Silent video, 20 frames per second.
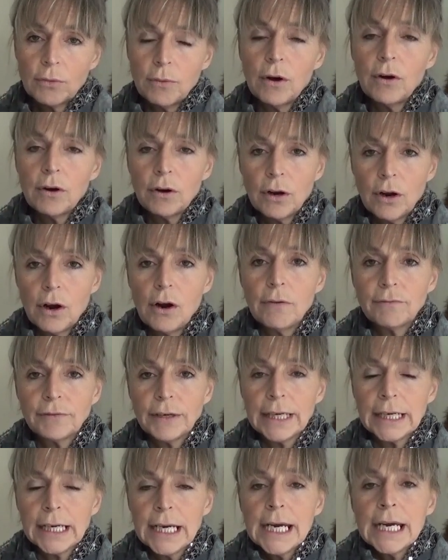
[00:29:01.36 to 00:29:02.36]
one
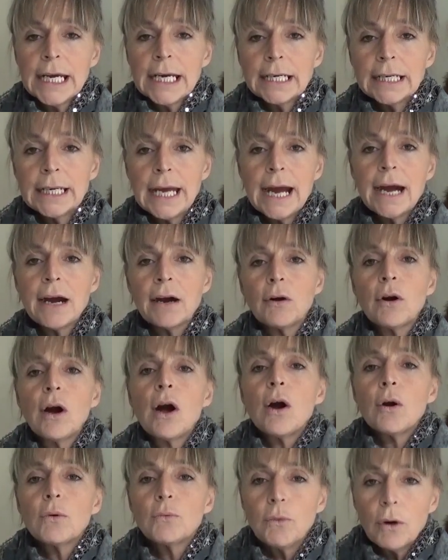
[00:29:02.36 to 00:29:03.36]
coffee. Now,
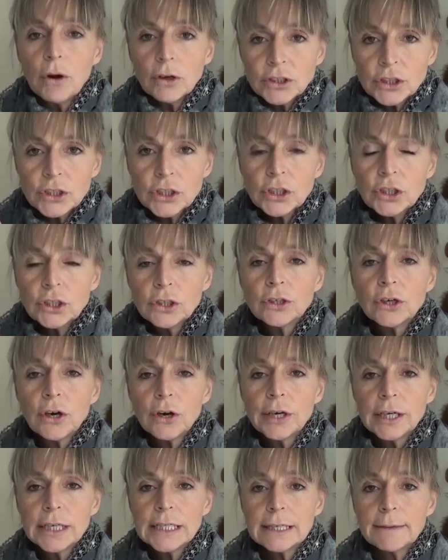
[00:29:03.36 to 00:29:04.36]
what are you
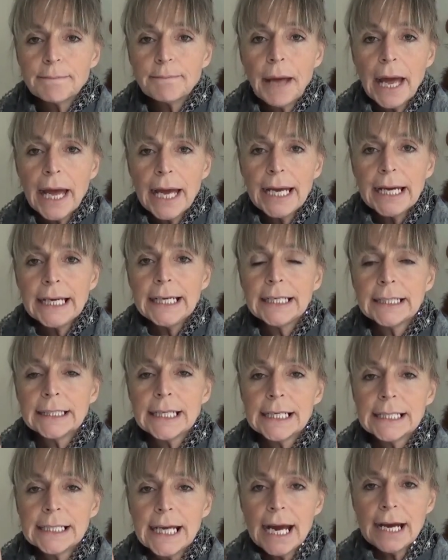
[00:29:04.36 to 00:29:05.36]
going to pay
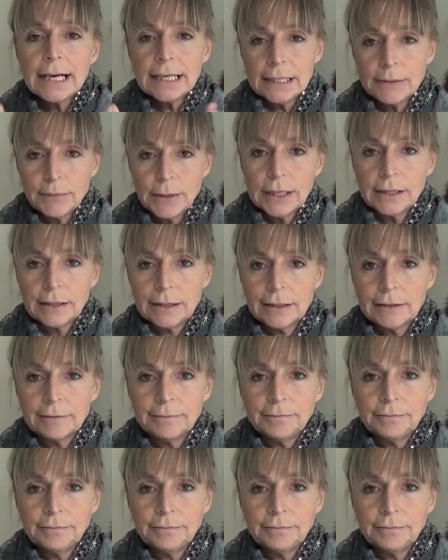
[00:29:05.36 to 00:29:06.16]
the tax with?